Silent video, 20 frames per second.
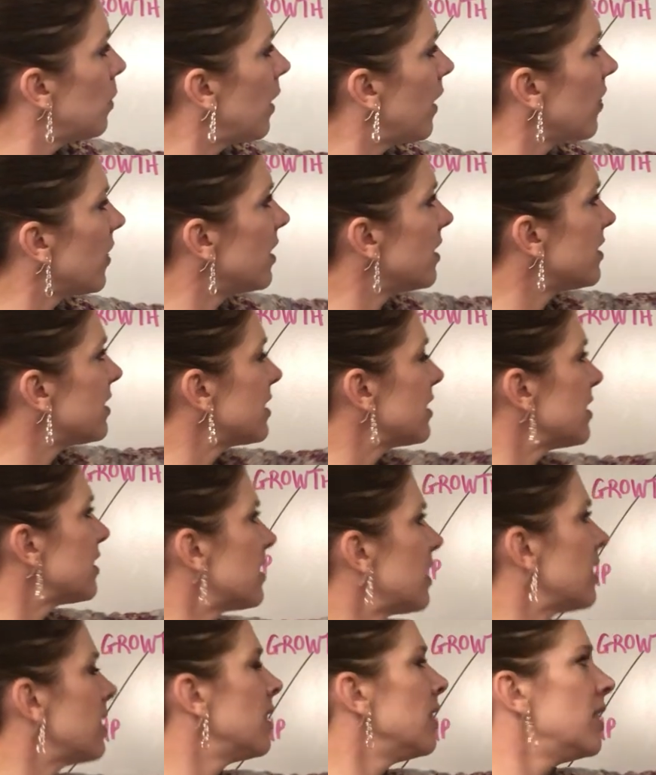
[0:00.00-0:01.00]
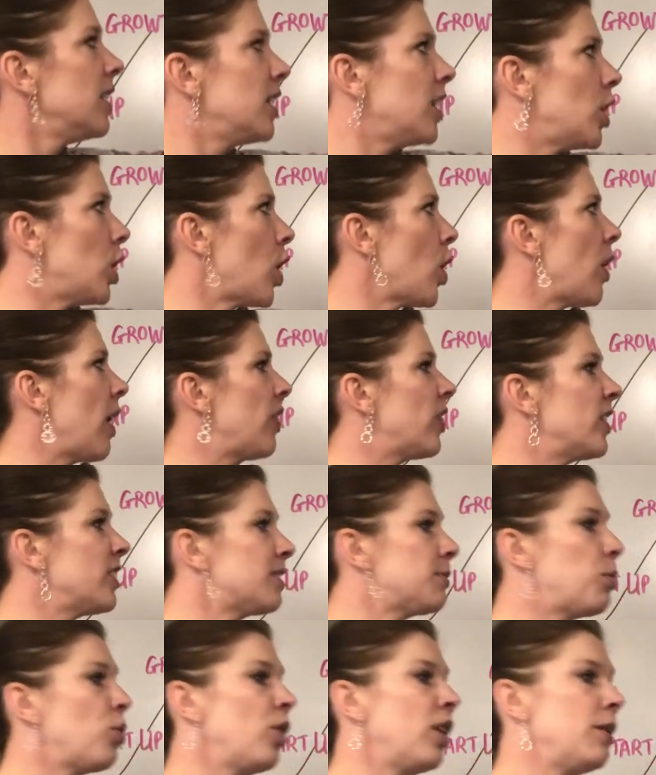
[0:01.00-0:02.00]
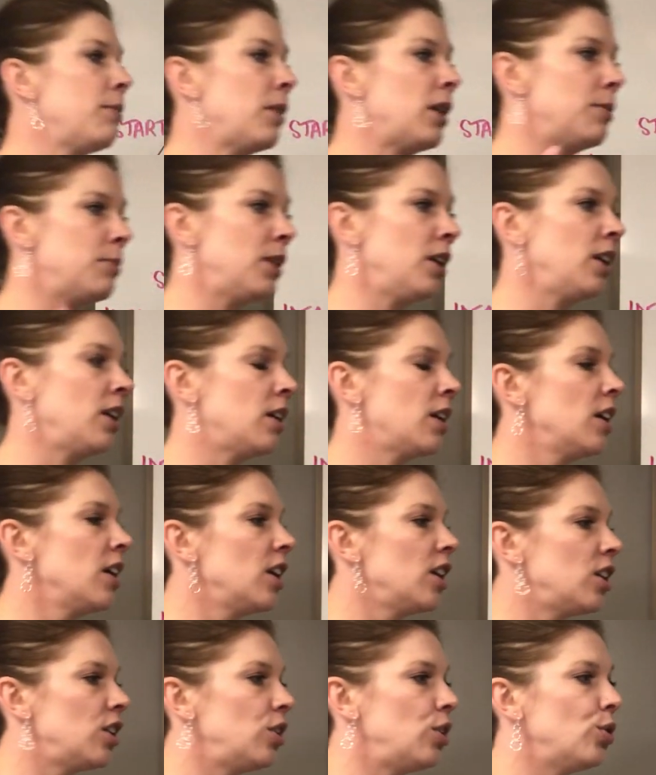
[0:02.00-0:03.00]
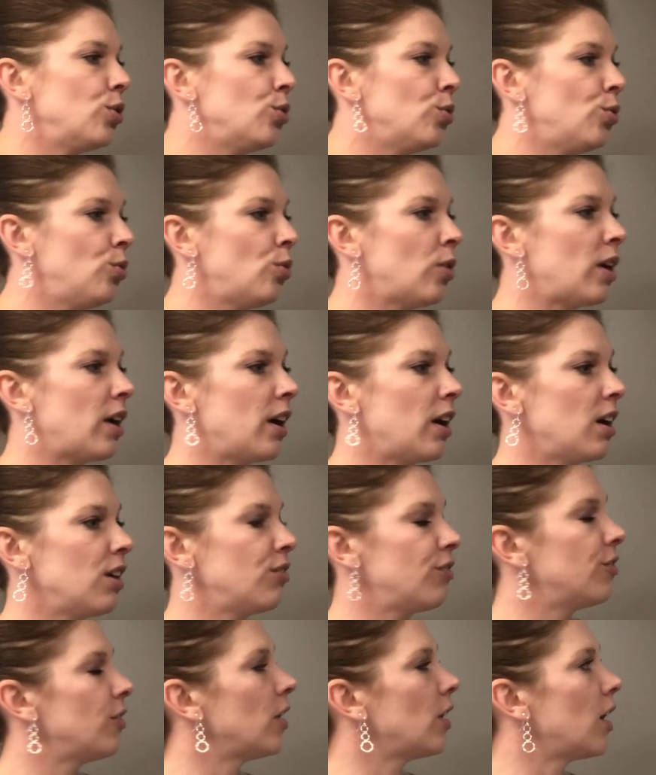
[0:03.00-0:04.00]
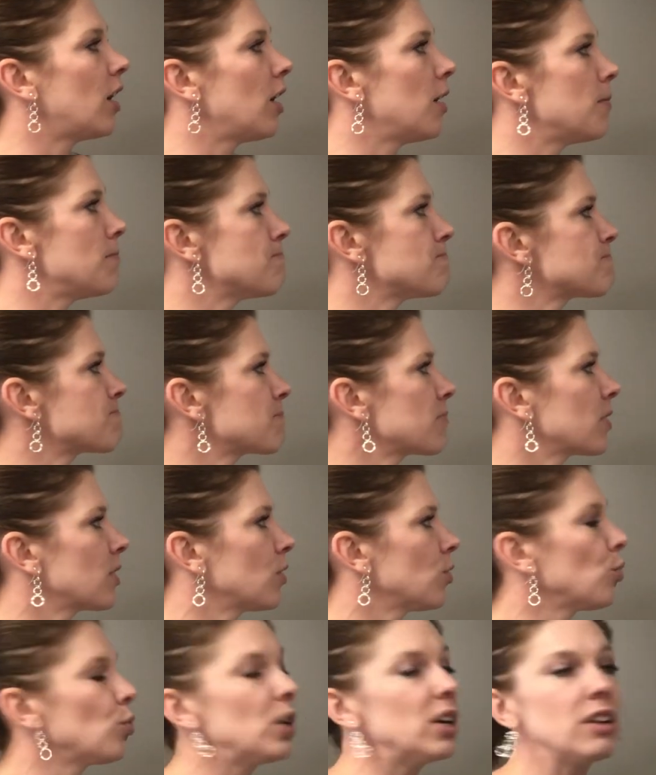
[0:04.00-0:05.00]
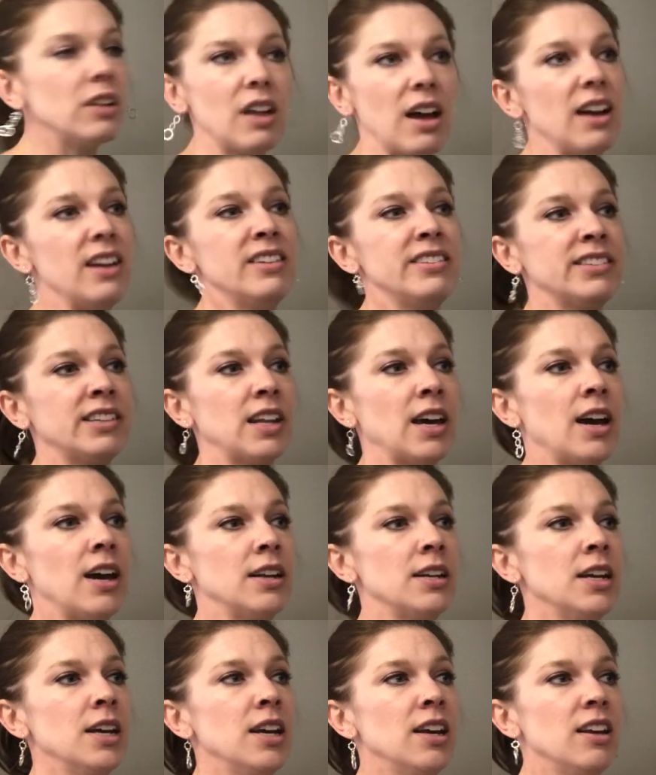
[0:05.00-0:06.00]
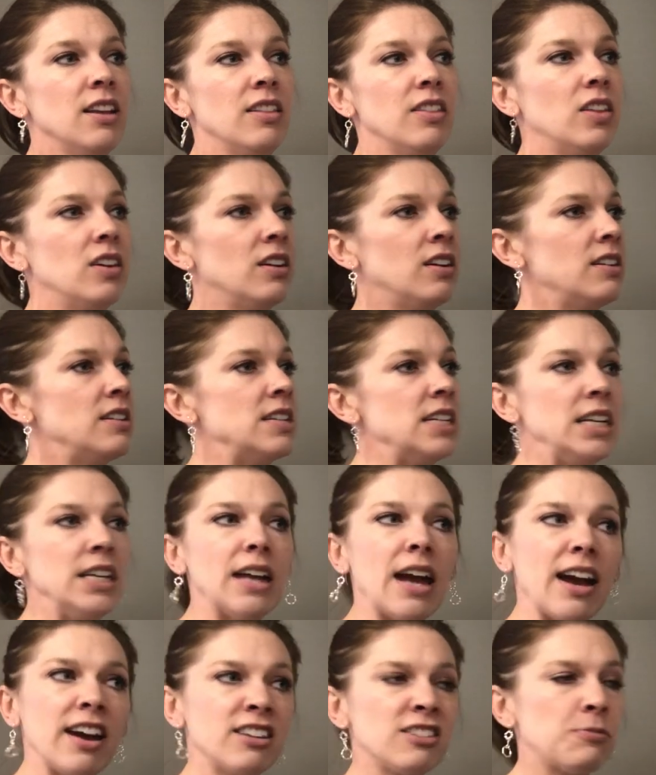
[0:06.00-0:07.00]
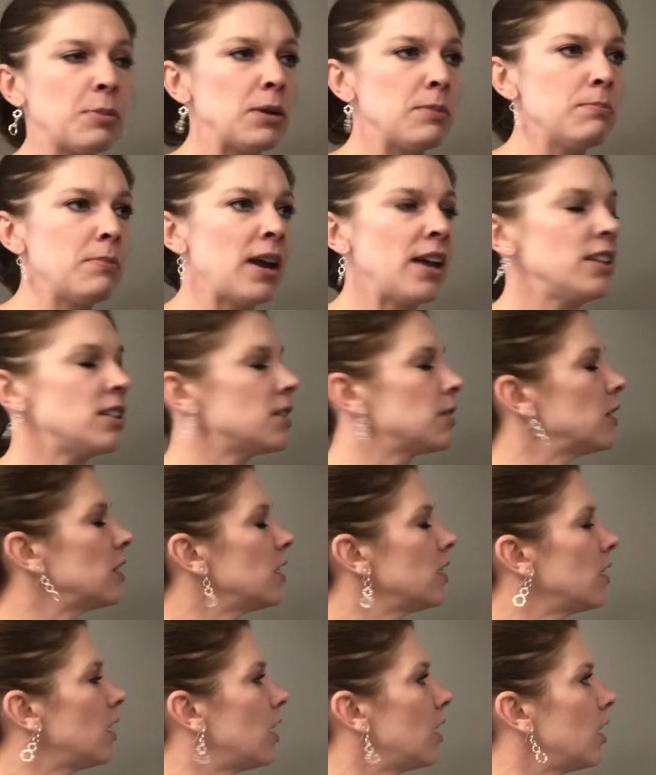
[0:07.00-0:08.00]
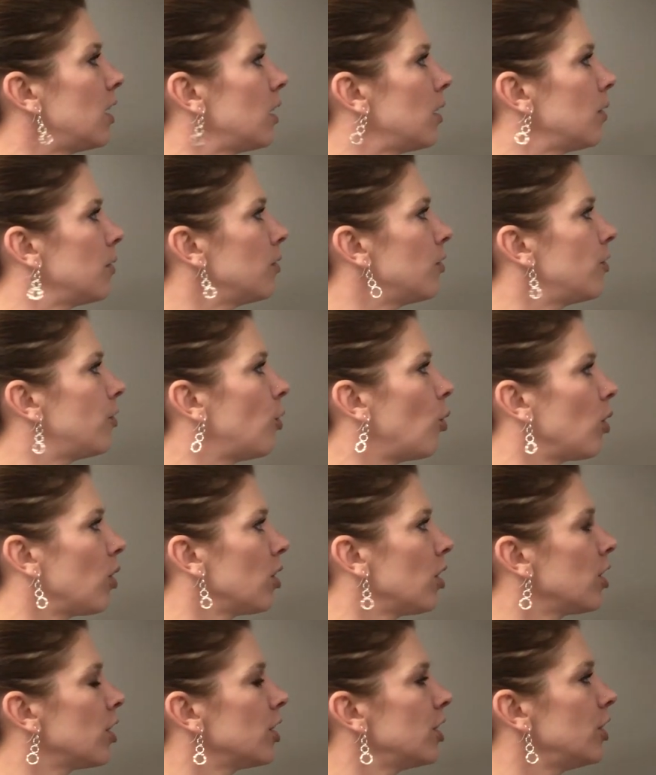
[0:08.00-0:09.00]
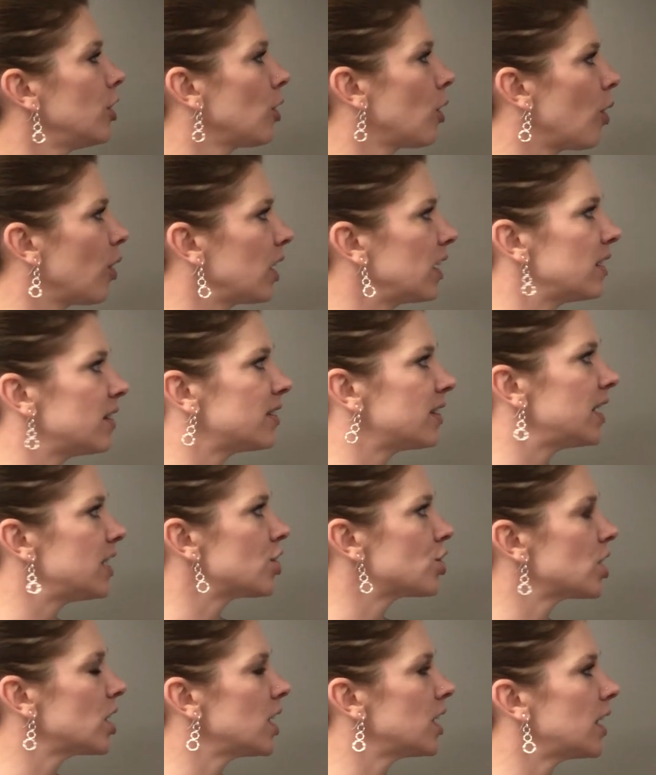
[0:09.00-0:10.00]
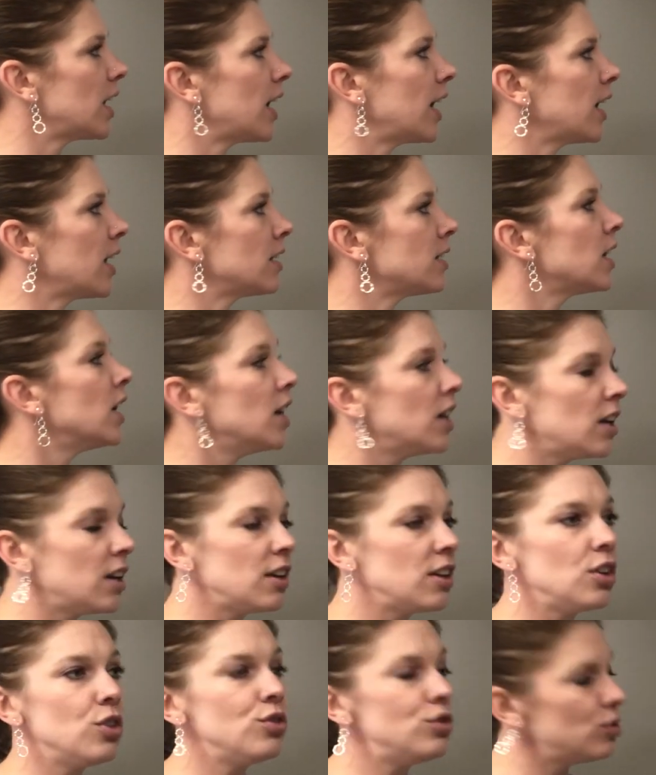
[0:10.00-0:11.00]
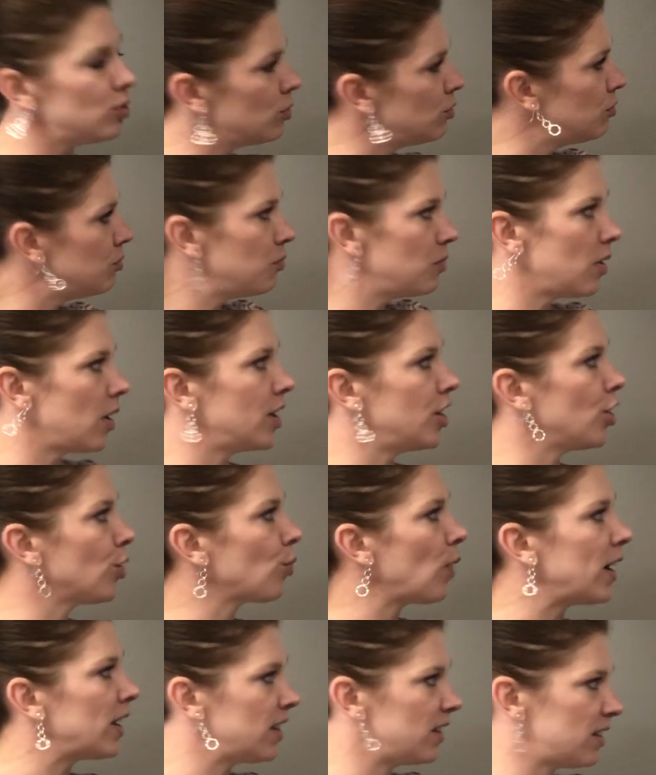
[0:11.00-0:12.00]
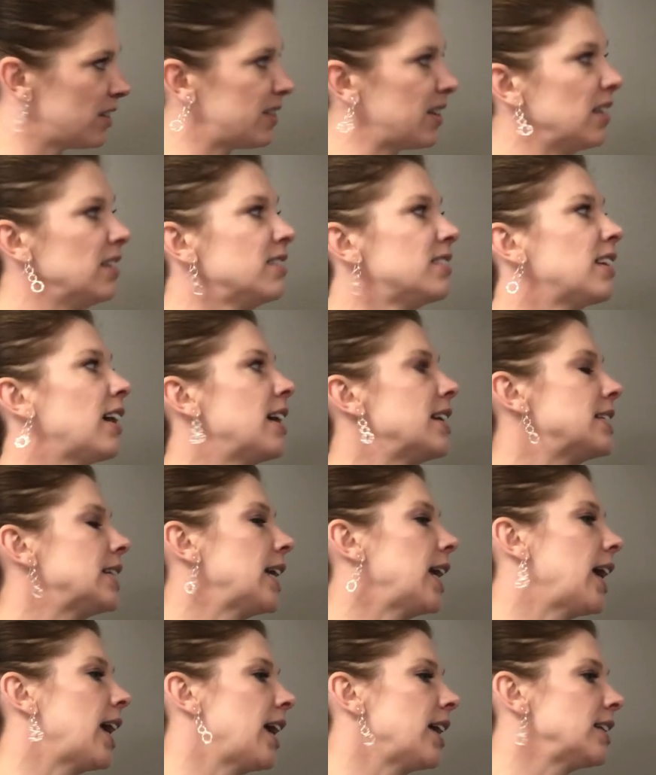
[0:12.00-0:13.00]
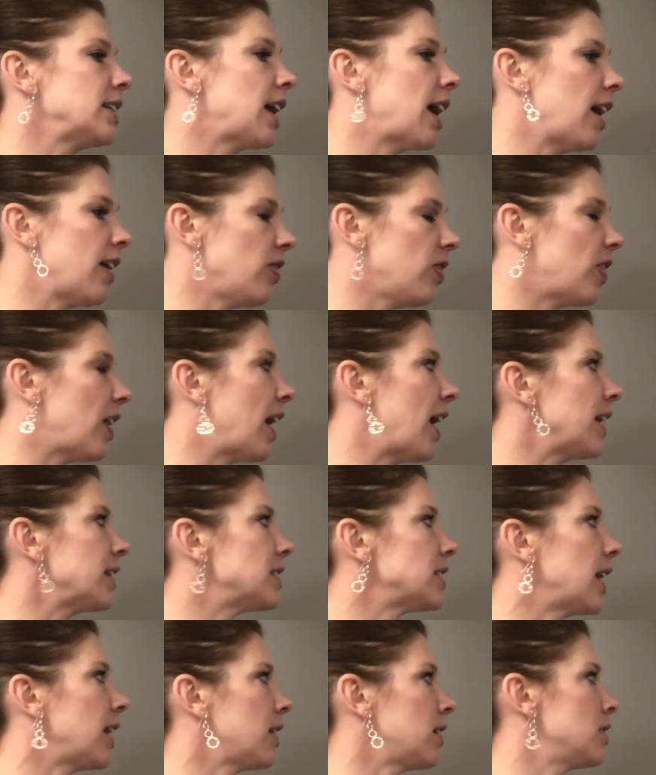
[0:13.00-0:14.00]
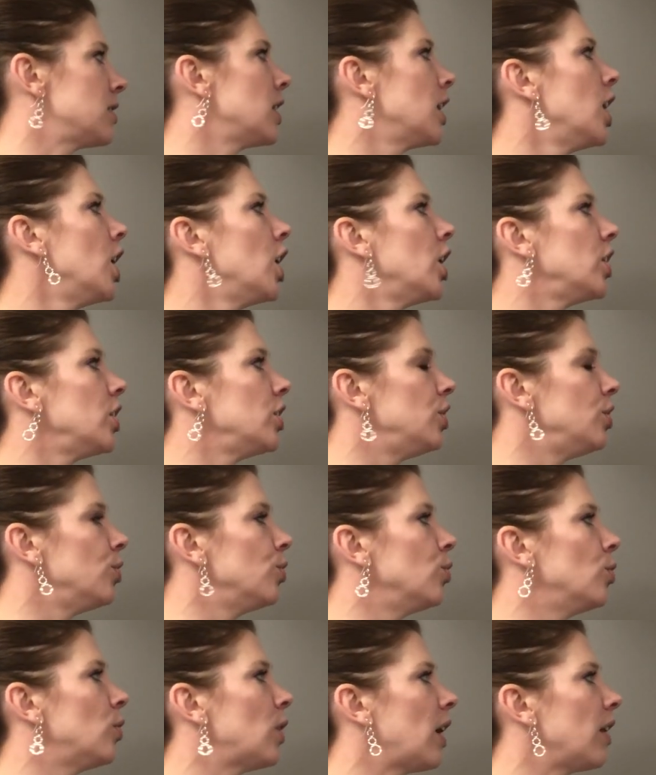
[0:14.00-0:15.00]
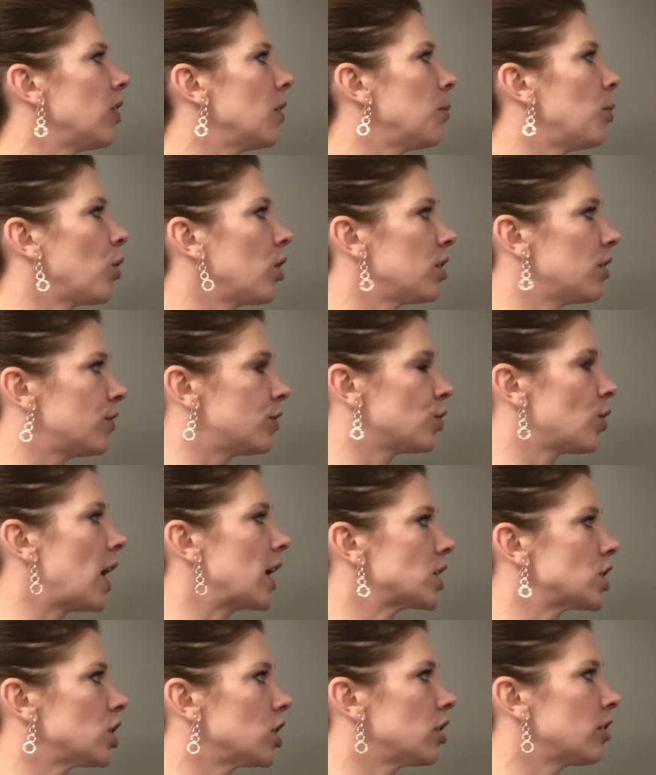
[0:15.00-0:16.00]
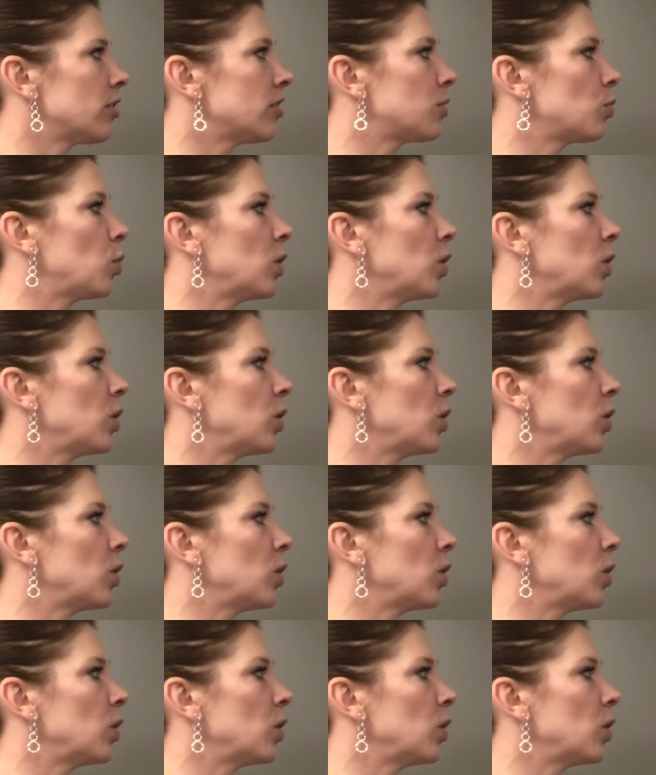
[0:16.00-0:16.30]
what this is. At this point, maybe you have realized that the need has been met for your organization, and you're ready to sunset and end that, and you and the board of directors